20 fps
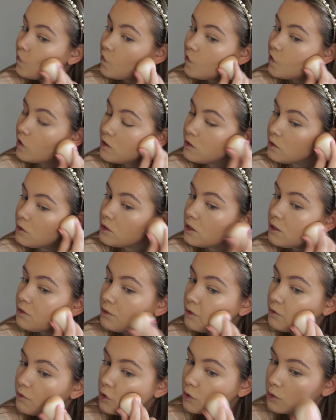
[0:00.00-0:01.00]
there's all
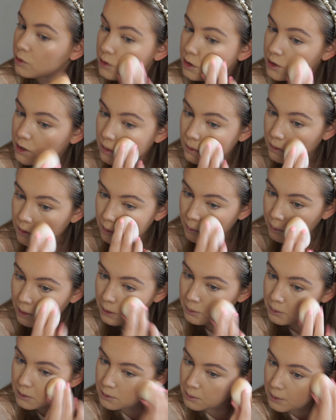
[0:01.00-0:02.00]
different rules doing other
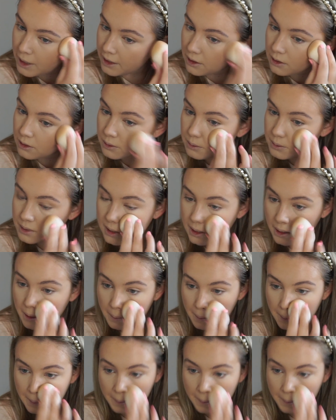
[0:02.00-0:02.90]
people's makeup, so